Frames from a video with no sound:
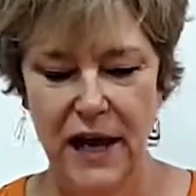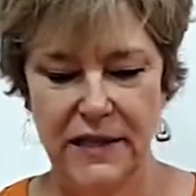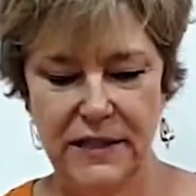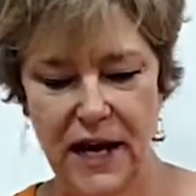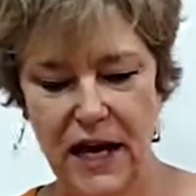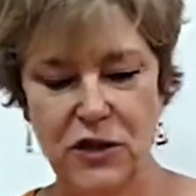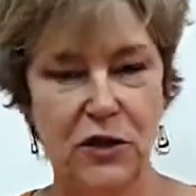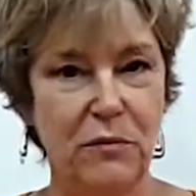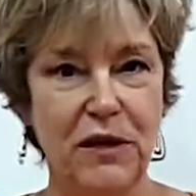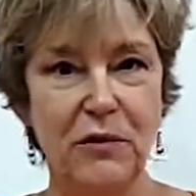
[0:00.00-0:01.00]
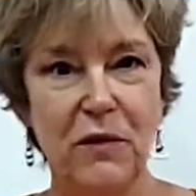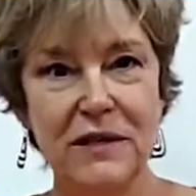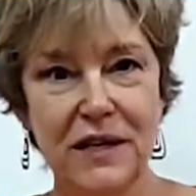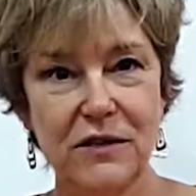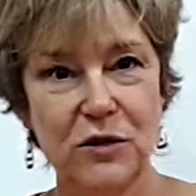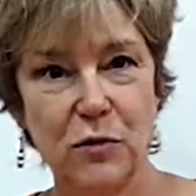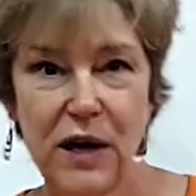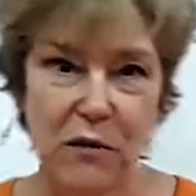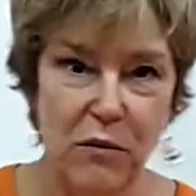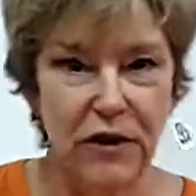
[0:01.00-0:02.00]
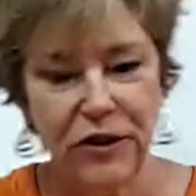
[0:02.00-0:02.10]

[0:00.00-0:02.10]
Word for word: I say, show me the ones that swim